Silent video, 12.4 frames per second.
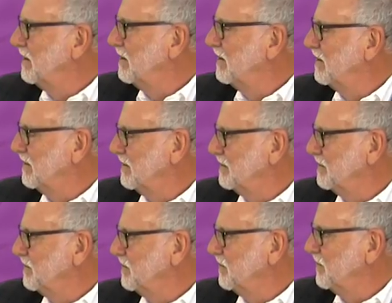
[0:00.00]

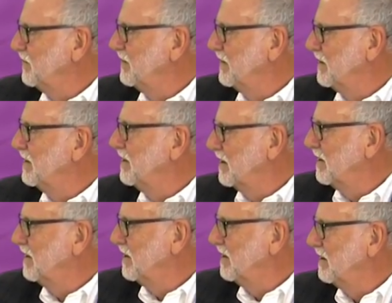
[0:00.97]

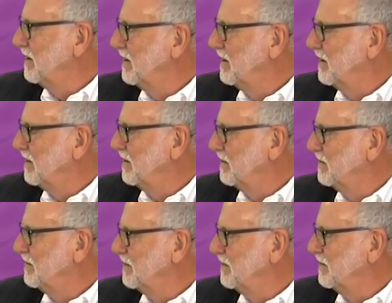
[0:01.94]

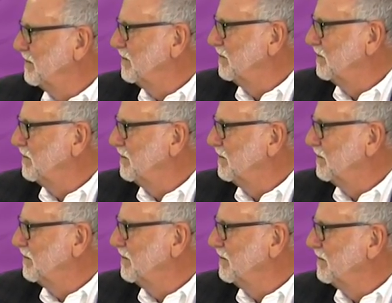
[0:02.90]

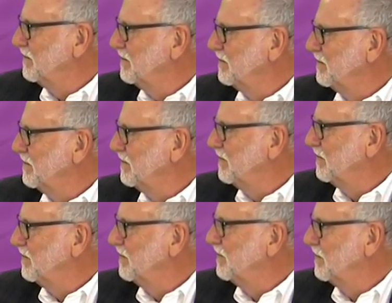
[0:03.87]

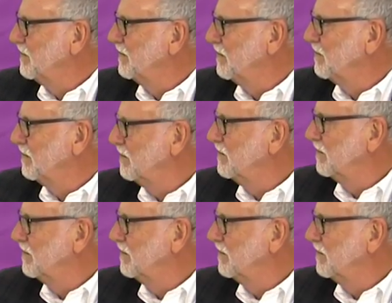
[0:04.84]
This person isn't speaking.